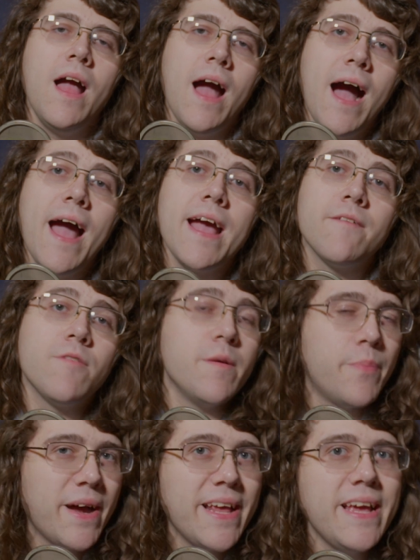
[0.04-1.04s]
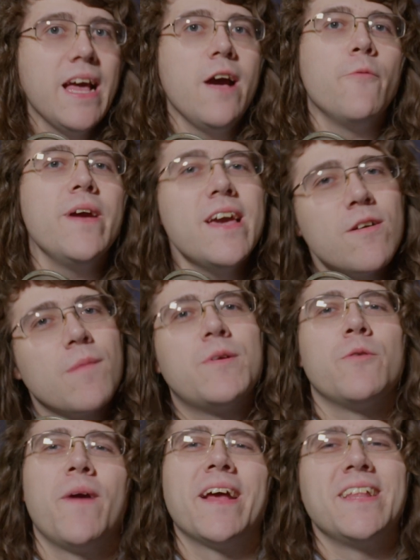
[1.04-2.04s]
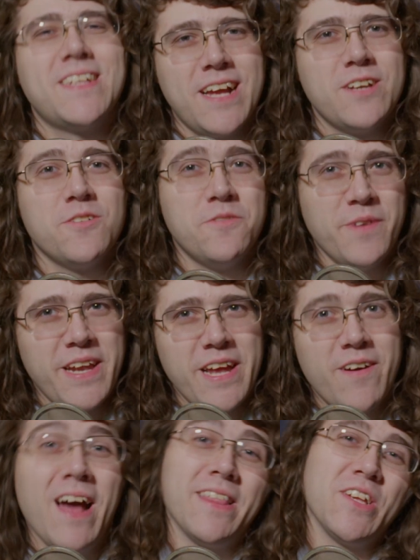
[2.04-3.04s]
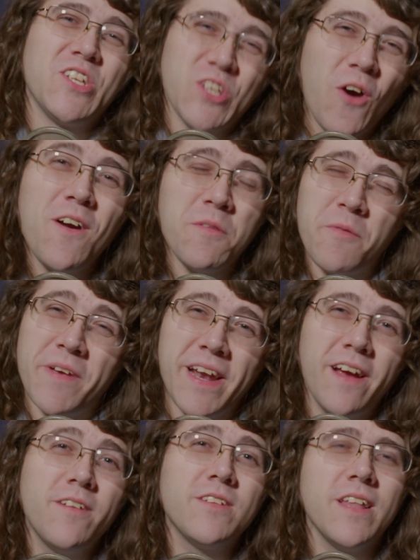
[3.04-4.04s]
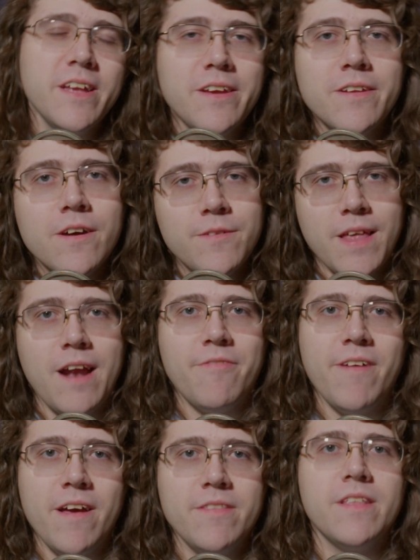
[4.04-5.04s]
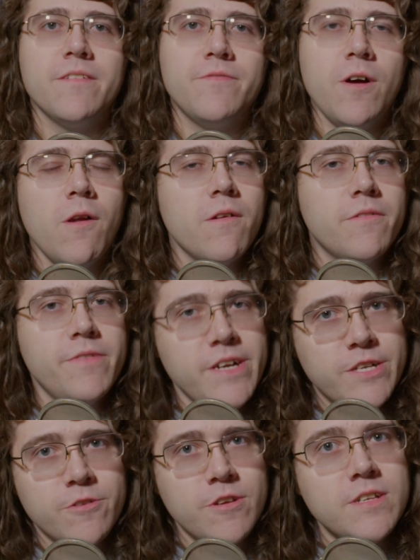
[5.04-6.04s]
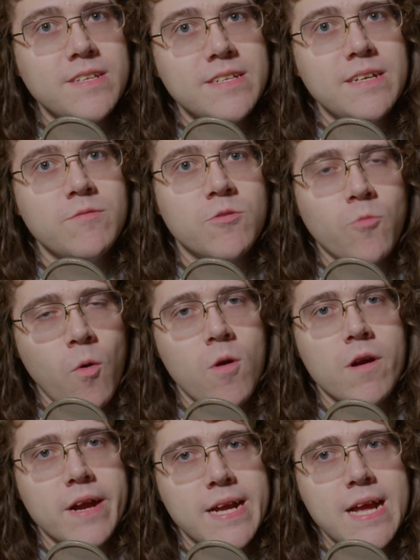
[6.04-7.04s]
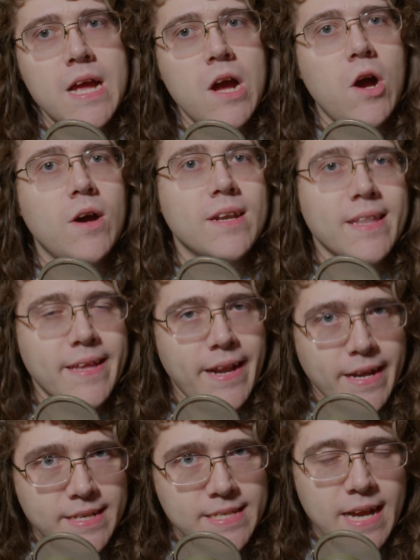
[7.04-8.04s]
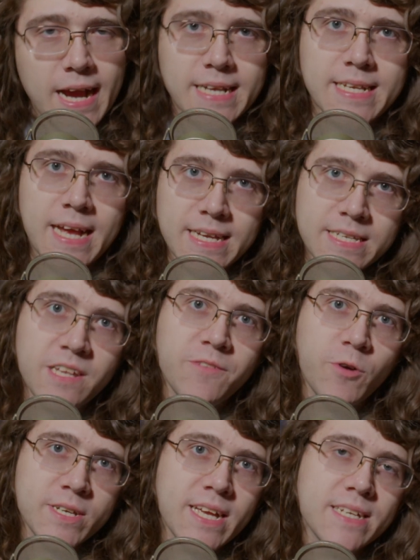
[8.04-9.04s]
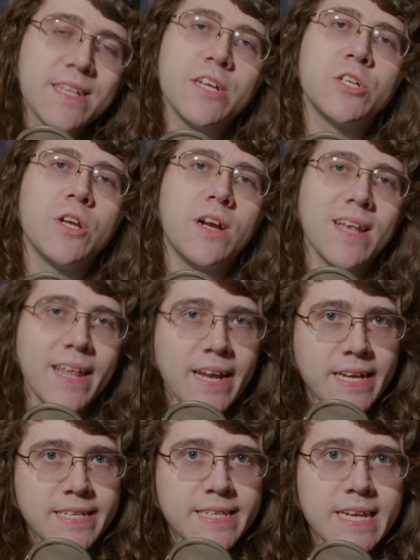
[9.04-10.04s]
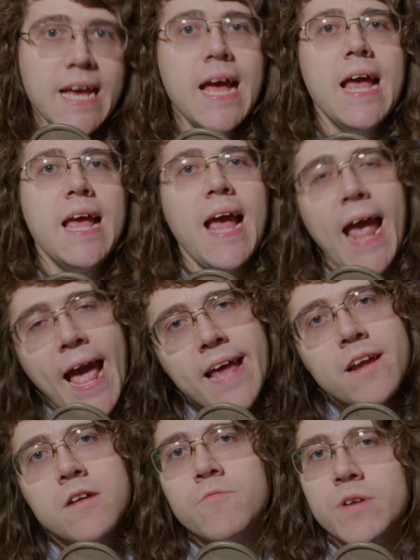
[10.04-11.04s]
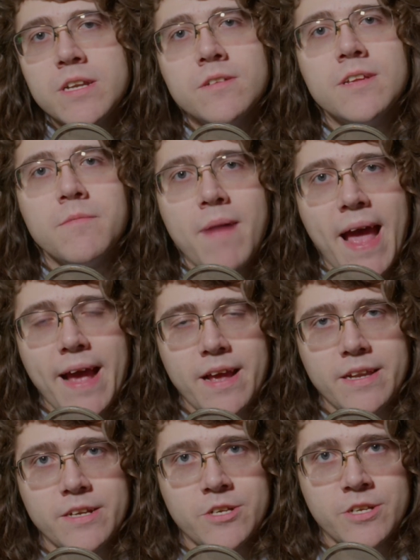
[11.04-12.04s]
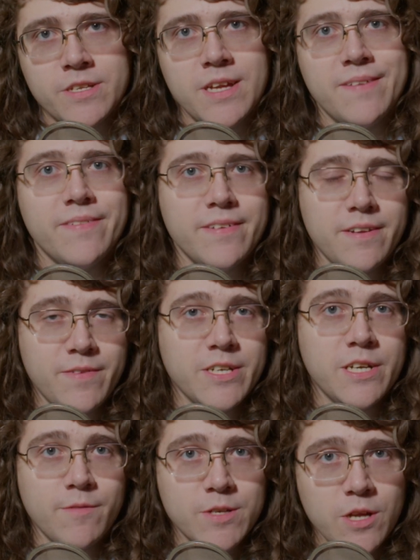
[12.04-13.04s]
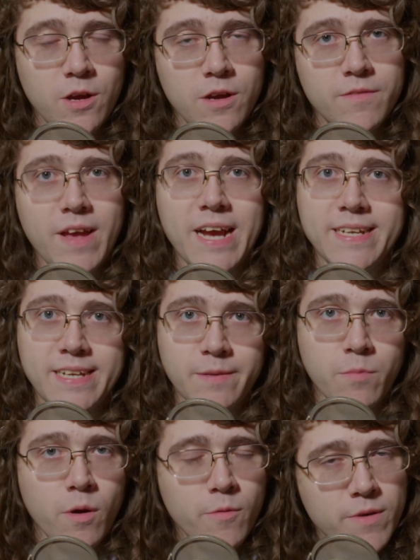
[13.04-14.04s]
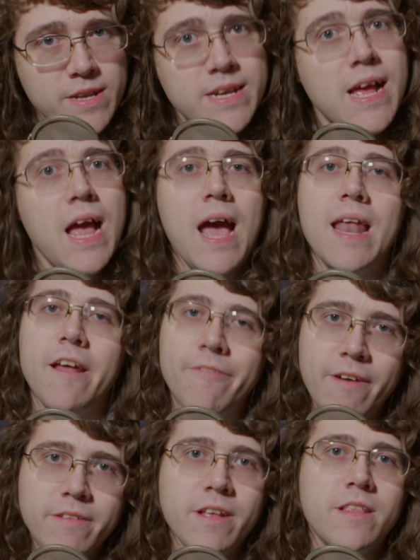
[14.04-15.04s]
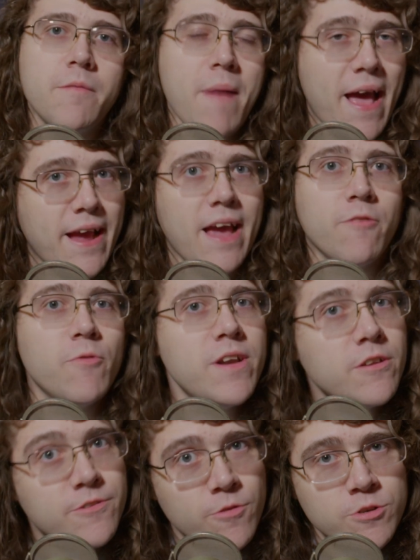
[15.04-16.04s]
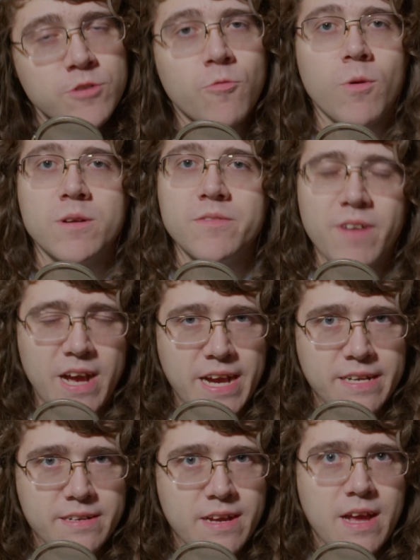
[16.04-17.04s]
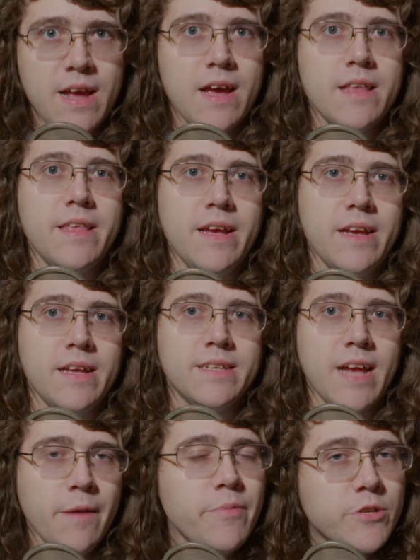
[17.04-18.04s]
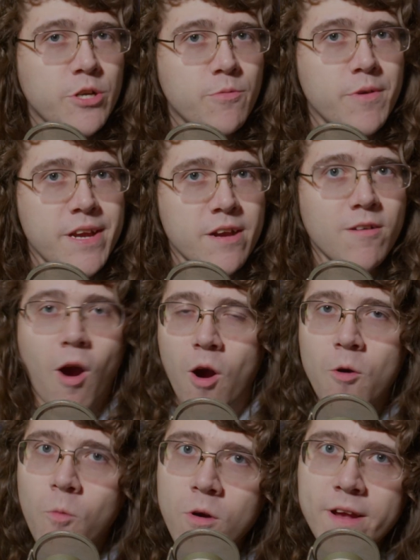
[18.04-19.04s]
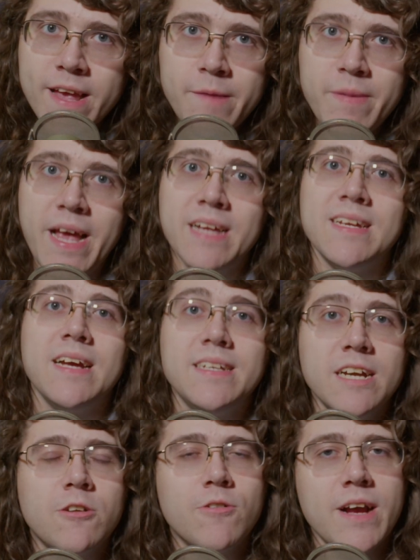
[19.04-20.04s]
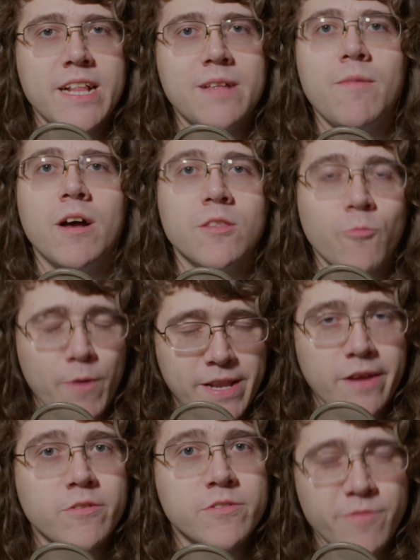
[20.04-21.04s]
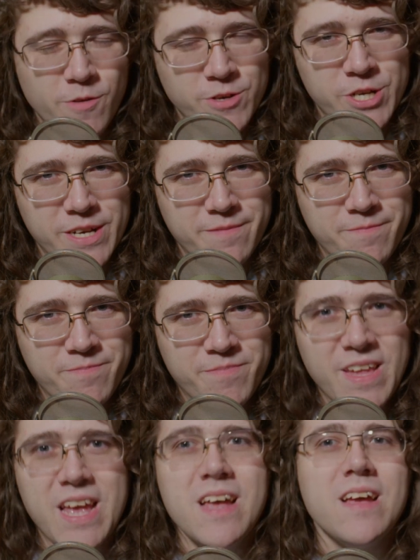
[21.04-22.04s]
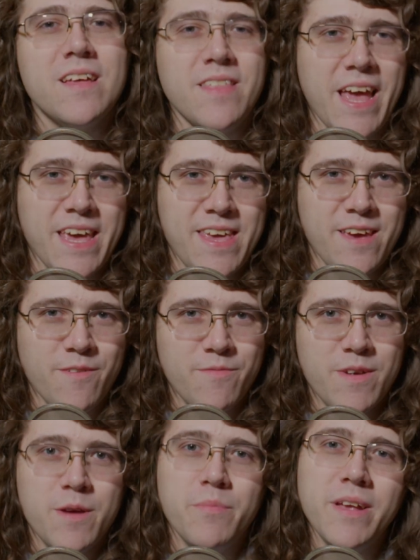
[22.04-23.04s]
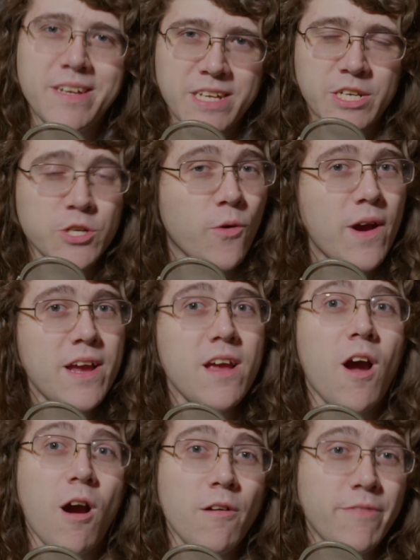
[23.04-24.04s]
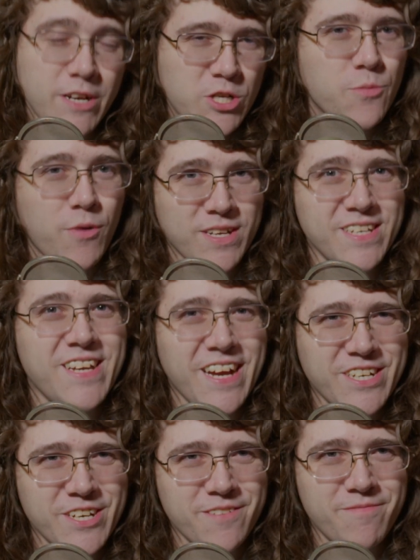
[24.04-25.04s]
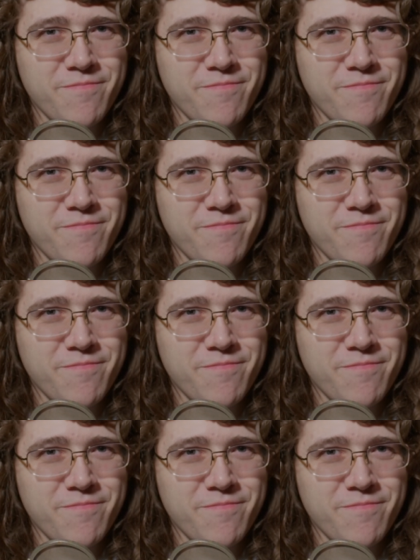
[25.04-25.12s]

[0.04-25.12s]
Hi everybody, we interrupt your regularly scheduled video at the start of the video to let you know that I found that the following feature doesn't seem to work on Linux. I tested the voice isolation on Linux and on Windows and Mac editions of DaVinci Resolve 18.1 and I found that the Mac and Windows version worked fine. The examples you will hear are working because I did create them on the Windows version. Thank you. Please enjoy our feature presentation.